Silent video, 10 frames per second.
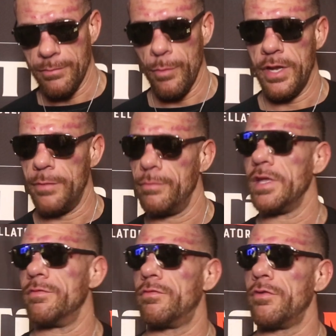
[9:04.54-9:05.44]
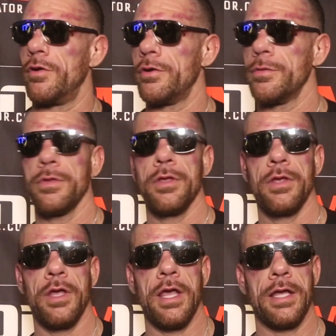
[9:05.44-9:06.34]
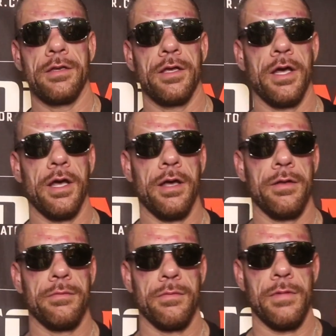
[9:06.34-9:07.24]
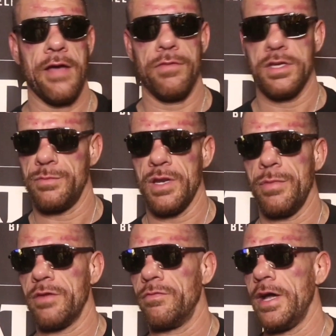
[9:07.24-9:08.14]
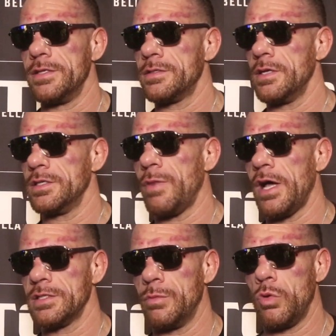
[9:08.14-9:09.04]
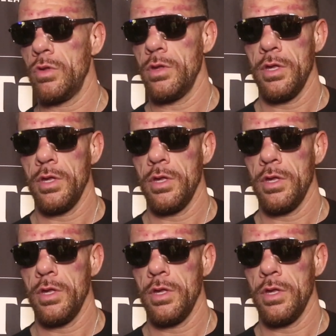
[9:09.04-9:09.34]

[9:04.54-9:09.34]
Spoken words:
the momentum even further, and having as many big fights as possible.